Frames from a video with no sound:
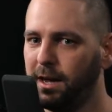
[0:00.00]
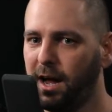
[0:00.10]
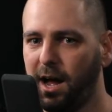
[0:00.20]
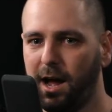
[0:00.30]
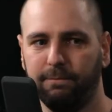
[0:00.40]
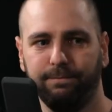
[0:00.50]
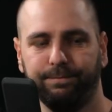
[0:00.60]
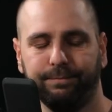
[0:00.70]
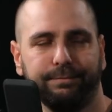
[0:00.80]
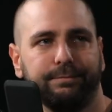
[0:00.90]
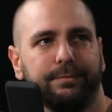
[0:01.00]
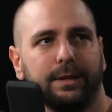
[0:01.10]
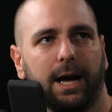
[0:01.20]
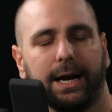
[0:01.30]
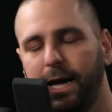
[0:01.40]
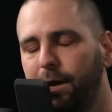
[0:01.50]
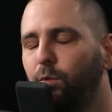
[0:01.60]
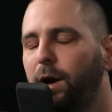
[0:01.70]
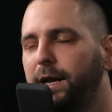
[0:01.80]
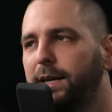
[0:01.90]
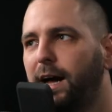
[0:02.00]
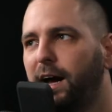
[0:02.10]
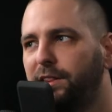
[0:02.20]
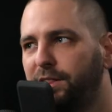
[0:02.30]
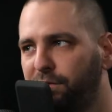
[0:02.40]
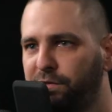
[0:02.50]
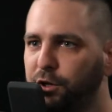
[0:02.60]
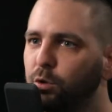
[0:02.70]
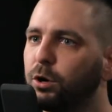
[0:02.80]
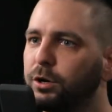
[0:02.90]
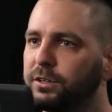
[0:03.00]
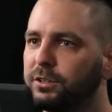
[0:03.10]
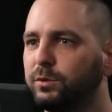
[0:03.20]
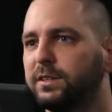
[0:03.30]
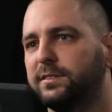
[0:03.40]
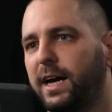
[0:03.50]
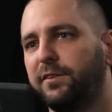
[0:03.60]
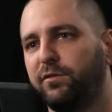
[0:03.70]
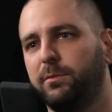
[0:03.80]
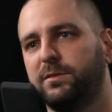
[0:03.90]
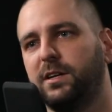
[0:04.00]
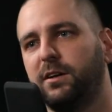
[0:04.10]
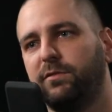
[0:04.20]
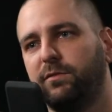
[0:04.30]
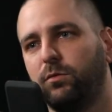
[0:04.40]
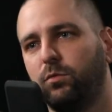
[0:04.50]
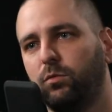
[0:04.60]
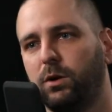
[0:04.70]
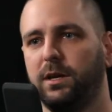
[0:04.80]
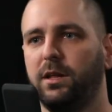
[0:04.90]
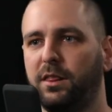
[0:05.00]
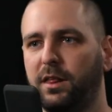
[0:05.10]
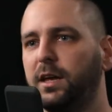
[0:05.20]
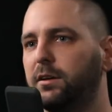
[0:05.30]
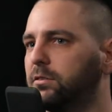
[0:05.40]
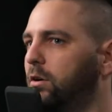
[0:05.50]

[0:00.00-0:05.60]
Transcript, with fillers: uh, I kind of wanted the viewer to decide for himself what he thinks,